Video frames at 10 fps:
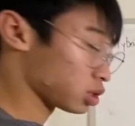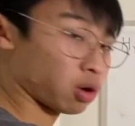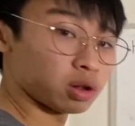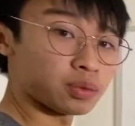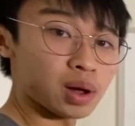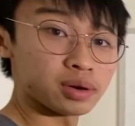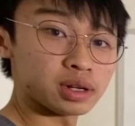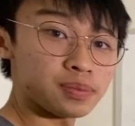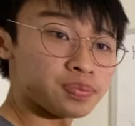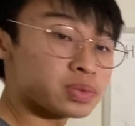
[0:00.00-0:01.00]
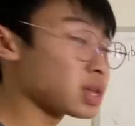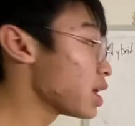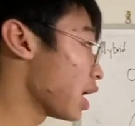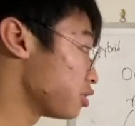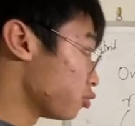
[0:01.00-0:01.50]
is all around it.
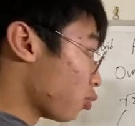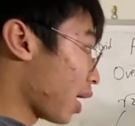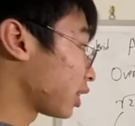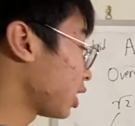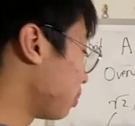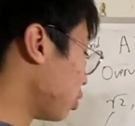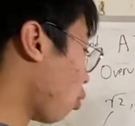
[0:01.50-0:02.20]
And you rank them in